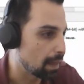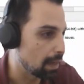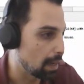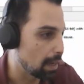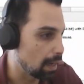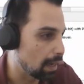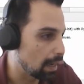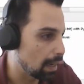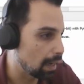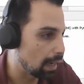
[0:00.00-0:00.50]

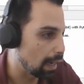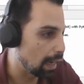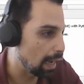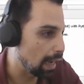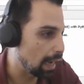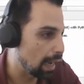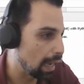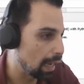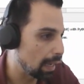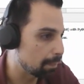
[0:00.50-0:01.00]

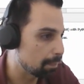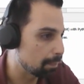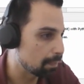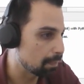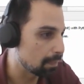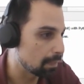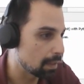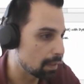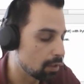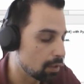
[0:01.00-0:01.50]

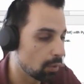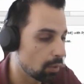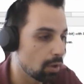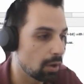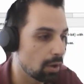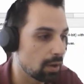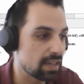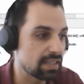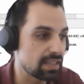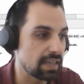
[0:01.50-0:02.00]
I'm no
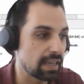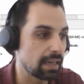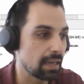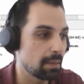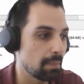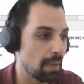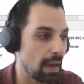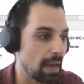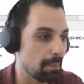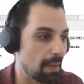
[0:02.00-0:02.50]
longer sending
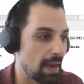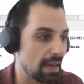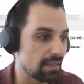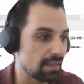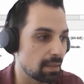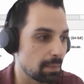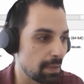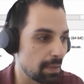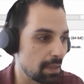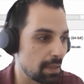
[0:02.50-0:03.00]
my
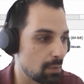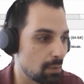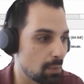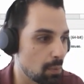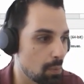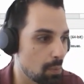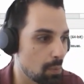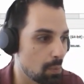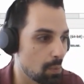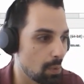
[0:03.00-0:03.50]
master bit
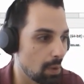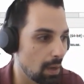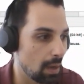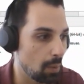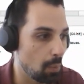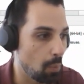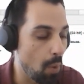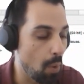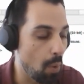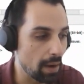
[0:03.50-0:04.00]
to
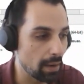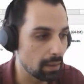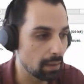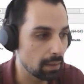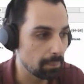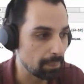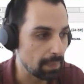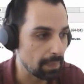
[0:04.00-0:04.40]
1.